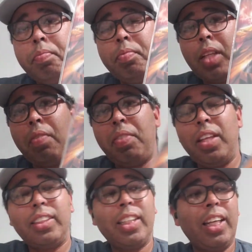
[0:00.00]
If
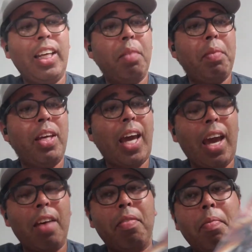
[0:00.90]
this can get me
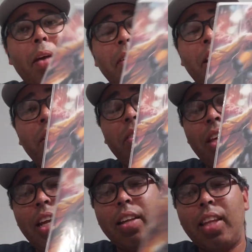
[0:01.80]
half of my value,
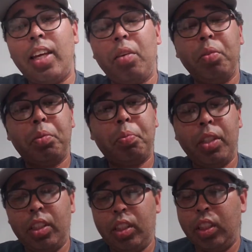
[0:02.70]
then I think it was pretty
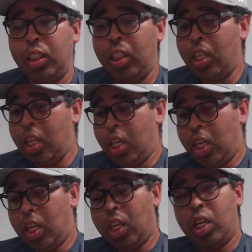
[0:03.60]
good.
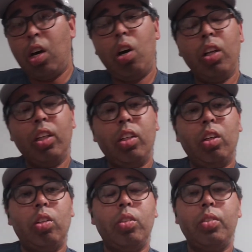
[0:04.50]
All in
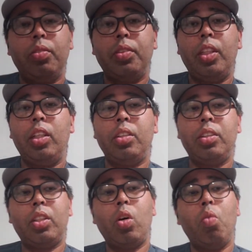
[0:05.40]
all,
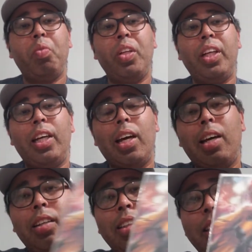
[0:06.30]
so hopefully,
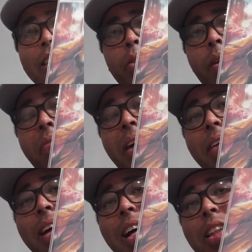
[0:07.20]
it says
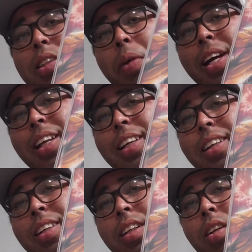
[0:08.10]
$25, probably,
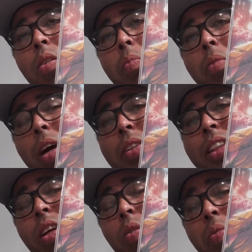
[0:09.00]
I would
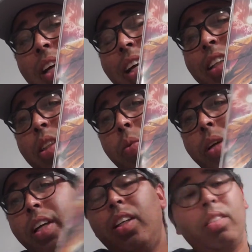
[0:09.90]
say hopefully I can get
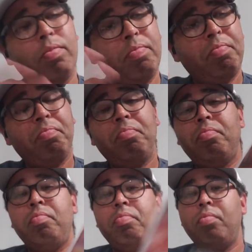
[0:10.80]
20,
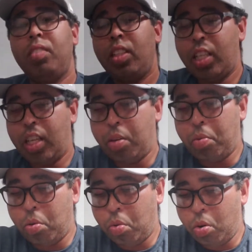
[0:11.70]
and
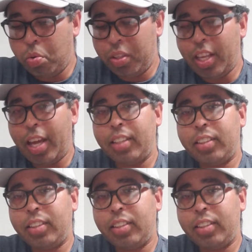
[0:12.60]
we'll roll with that.